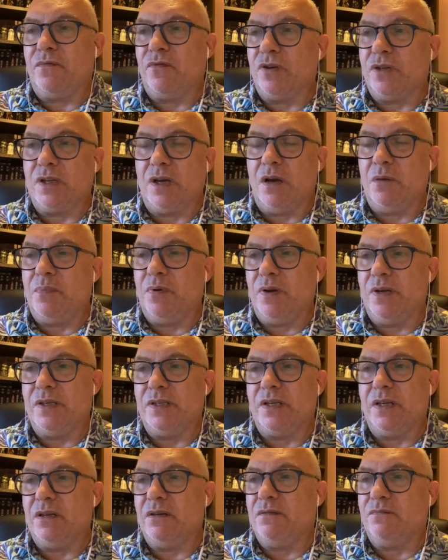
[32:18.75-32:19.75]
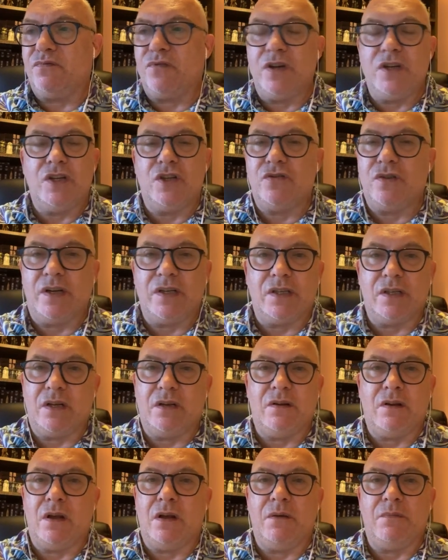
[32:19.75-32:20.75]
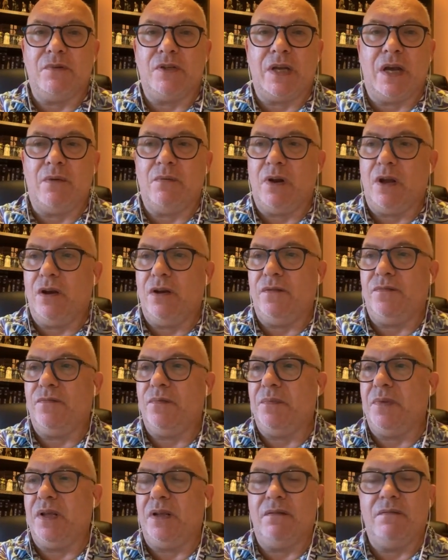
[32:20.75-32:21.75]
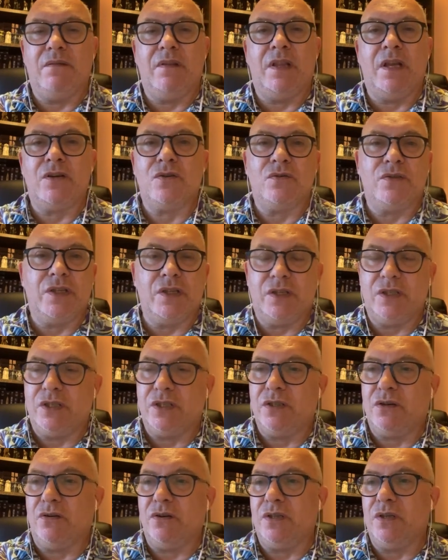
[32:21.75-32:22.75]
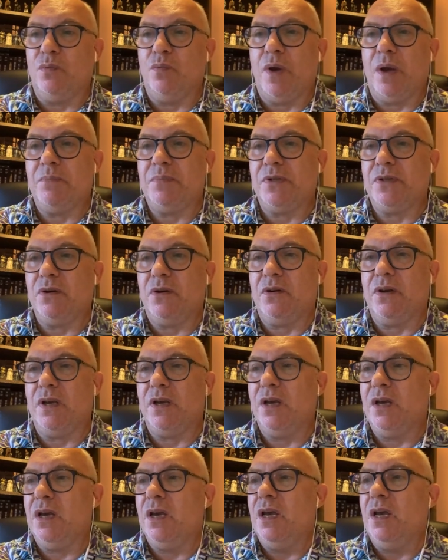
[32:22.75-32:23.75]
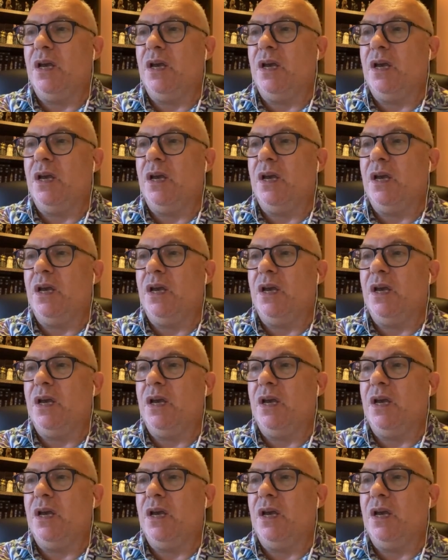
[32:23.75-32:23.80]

for example, is free to download from the National Autistic Society website.